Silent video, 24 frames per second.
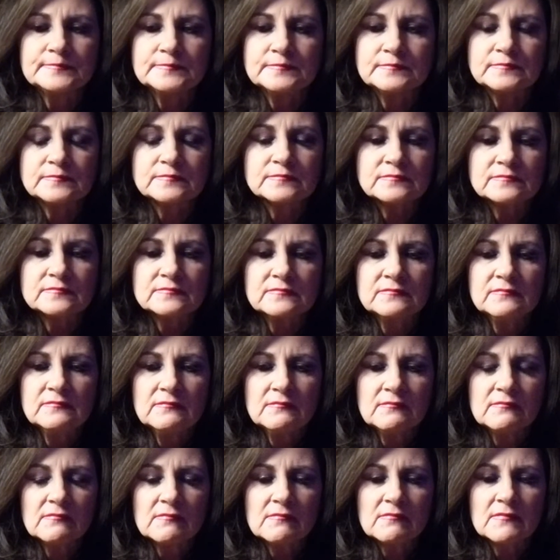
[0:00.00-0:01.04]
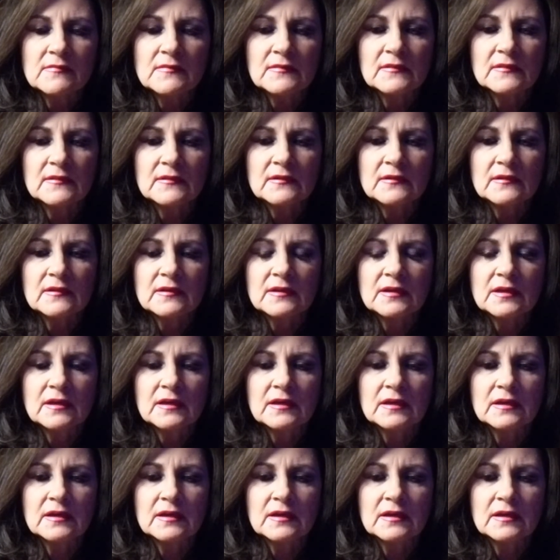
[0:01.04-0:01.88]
[no speech]